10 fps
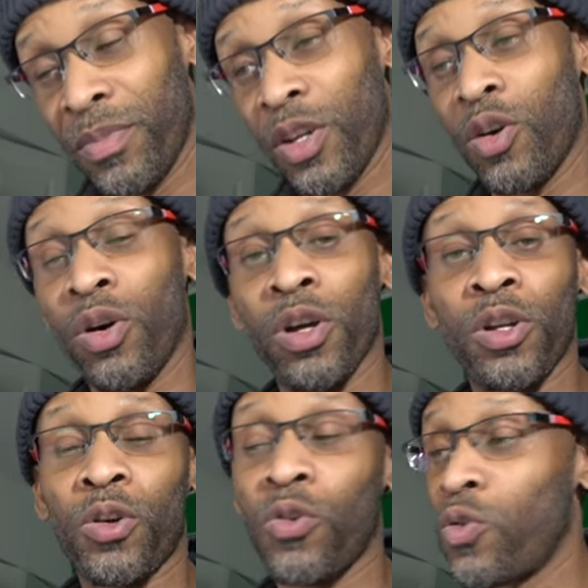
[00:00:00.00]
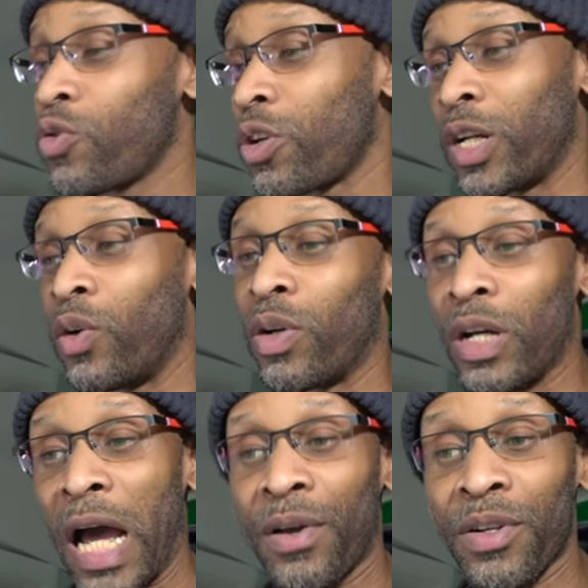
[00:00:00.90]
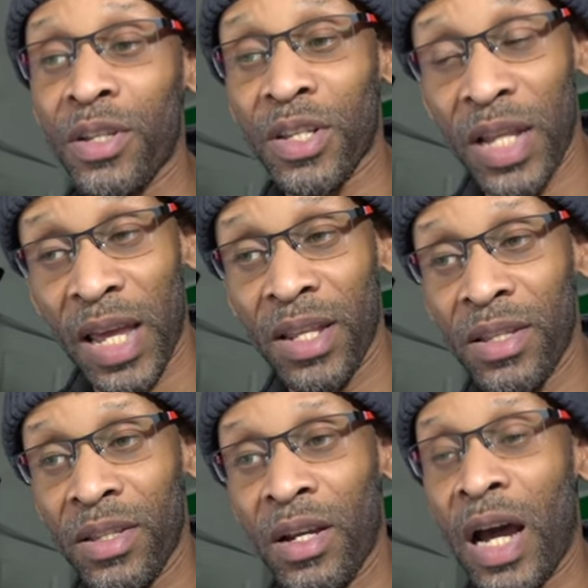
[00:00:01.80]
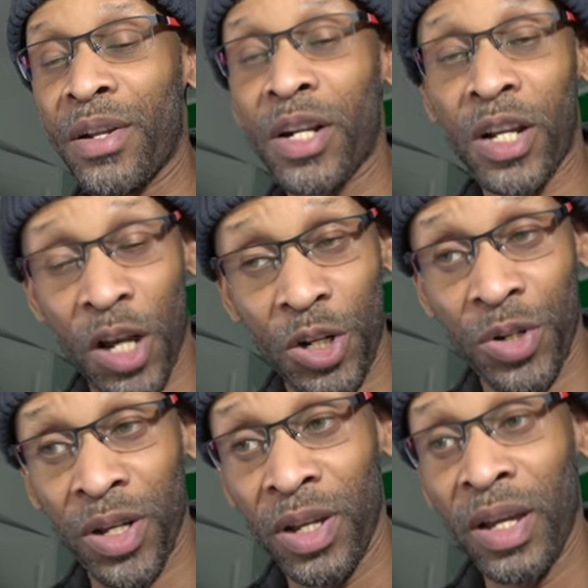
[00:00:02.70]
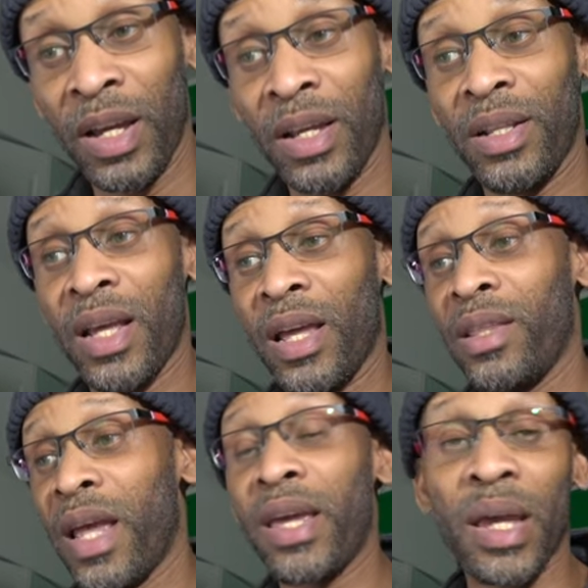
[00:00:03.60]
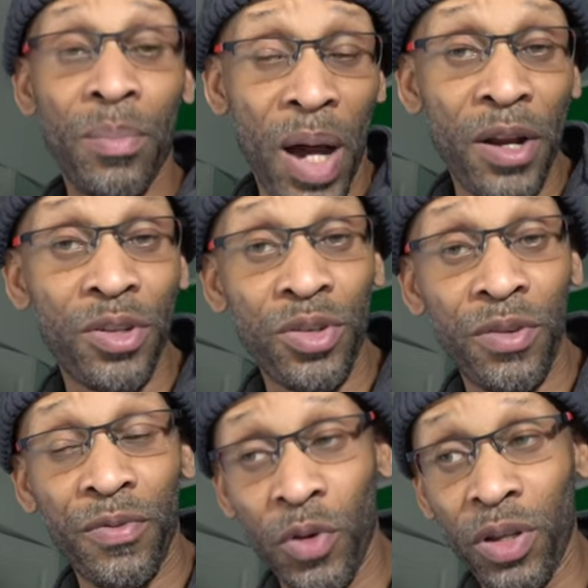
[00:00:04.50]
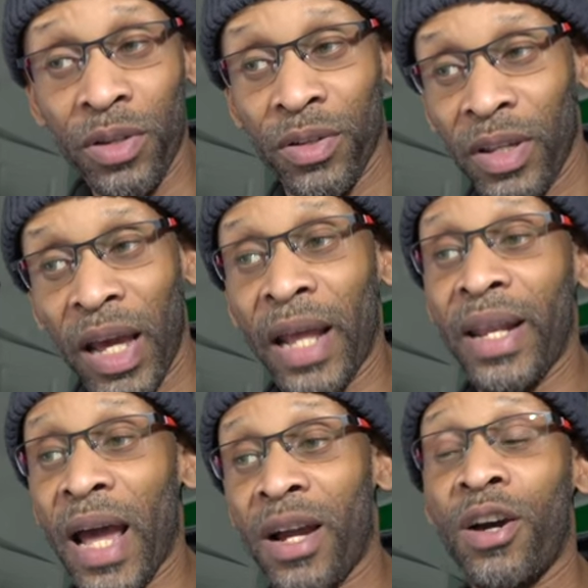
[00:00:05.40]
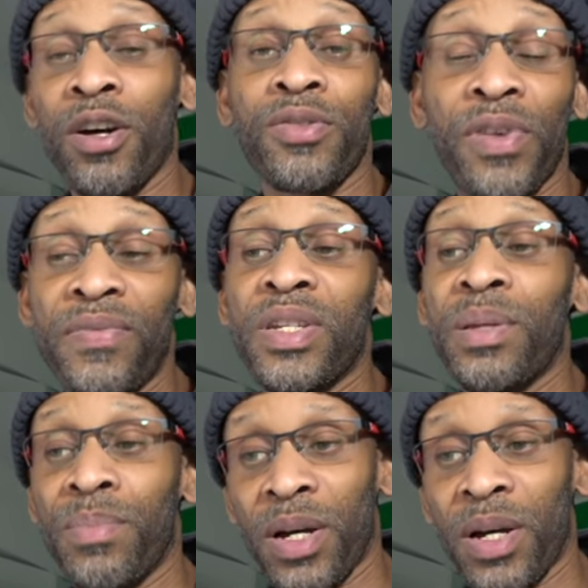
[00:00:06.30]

You're going on a cruise or you're going out of the state, out of the country, then they can monitor it for you. And that costs fifteen